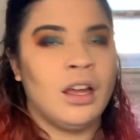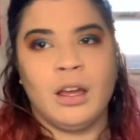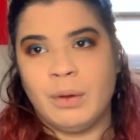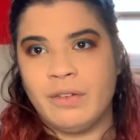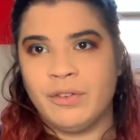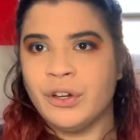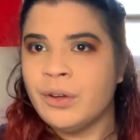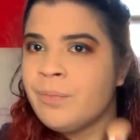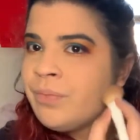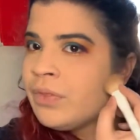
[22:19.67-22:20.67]

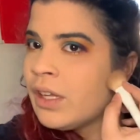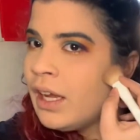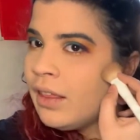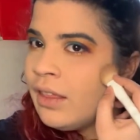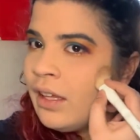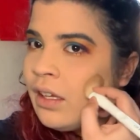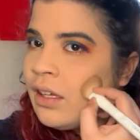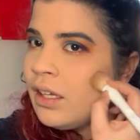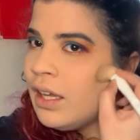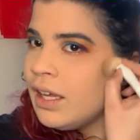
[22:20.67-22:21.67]
However, I
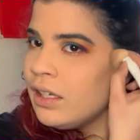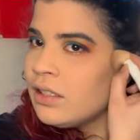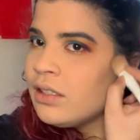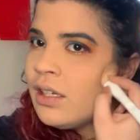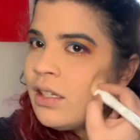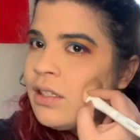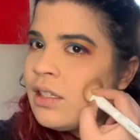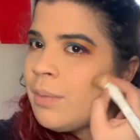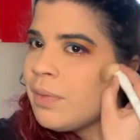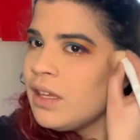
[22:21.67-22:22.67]
think it does
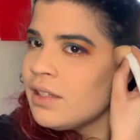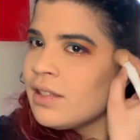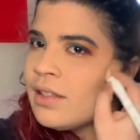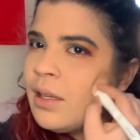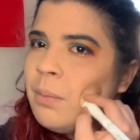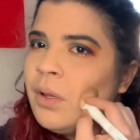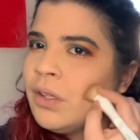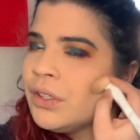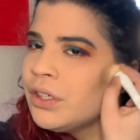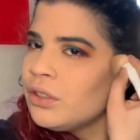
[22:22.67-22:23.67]
something
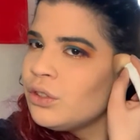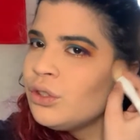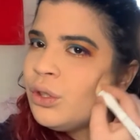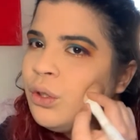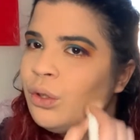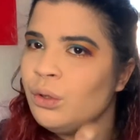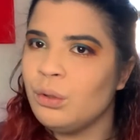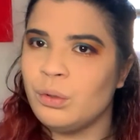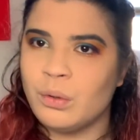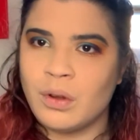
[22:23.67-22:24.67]
similar
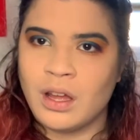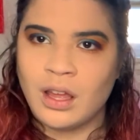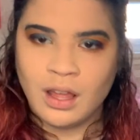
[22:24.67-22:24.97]
to